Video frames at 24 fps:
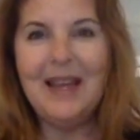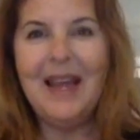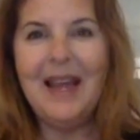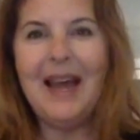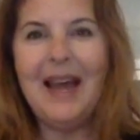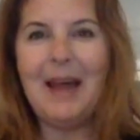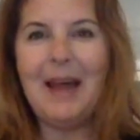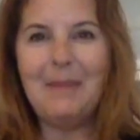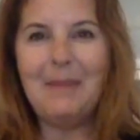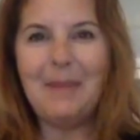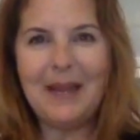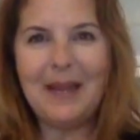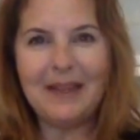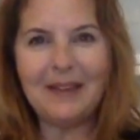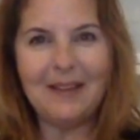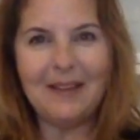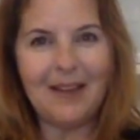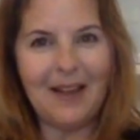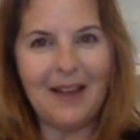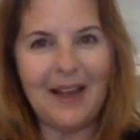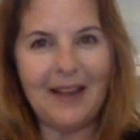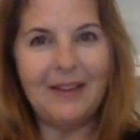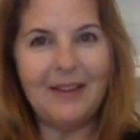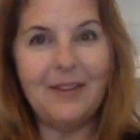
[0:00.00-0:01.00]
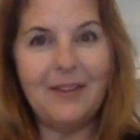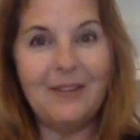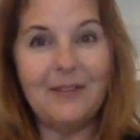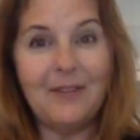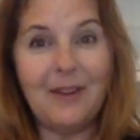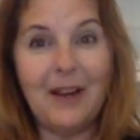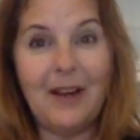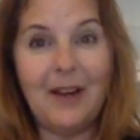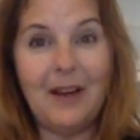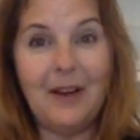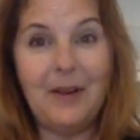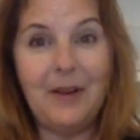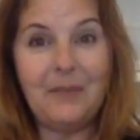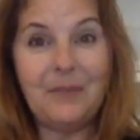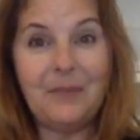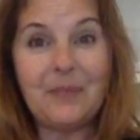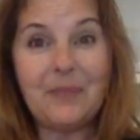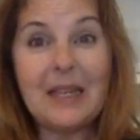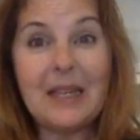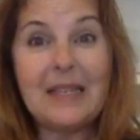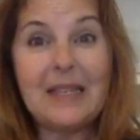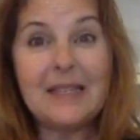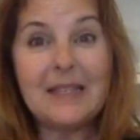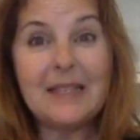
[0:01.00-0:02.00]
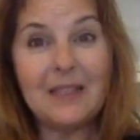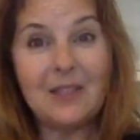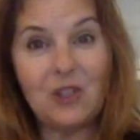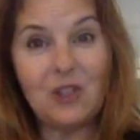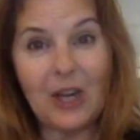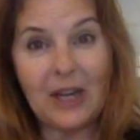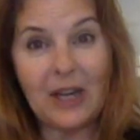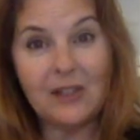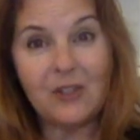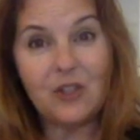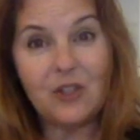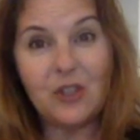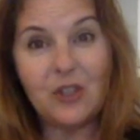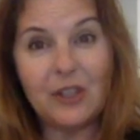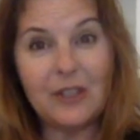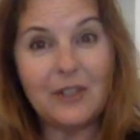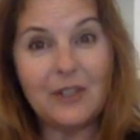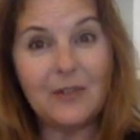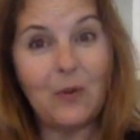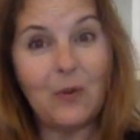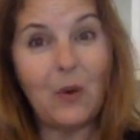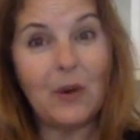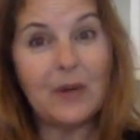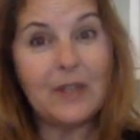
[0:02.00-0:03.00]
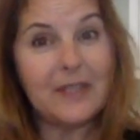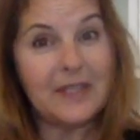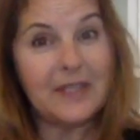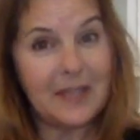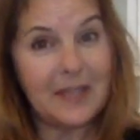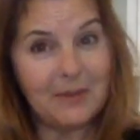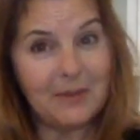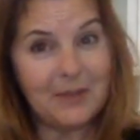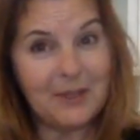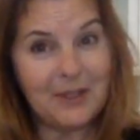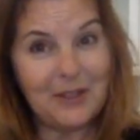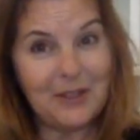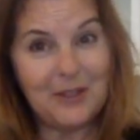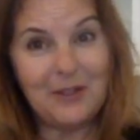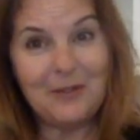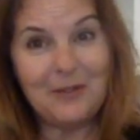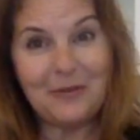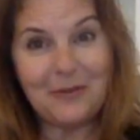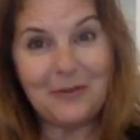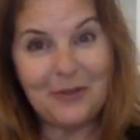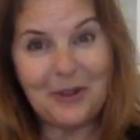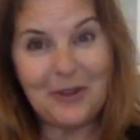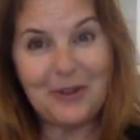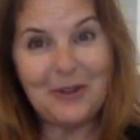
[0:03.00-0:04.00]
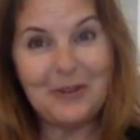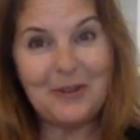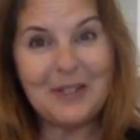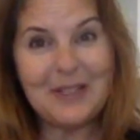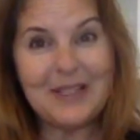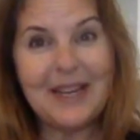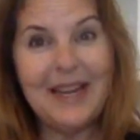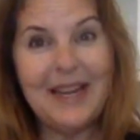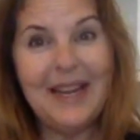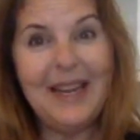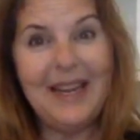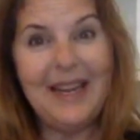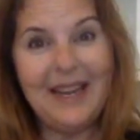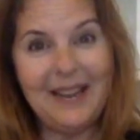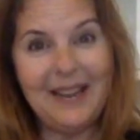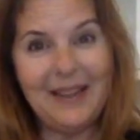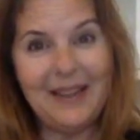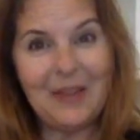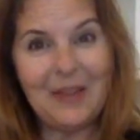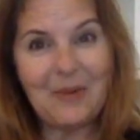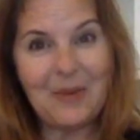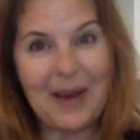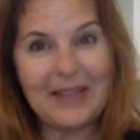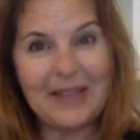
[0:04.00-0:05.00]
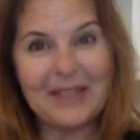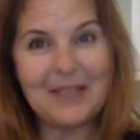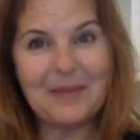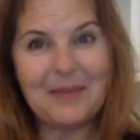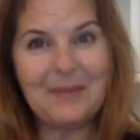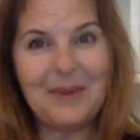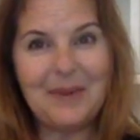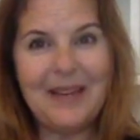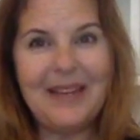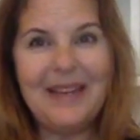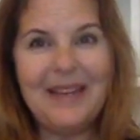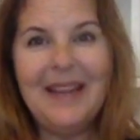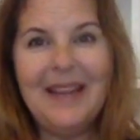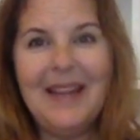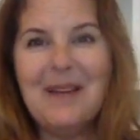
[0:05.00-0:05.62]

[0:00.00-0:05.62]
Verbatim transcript: I make a lot of um, suggestions for substitute fruits in the recipe.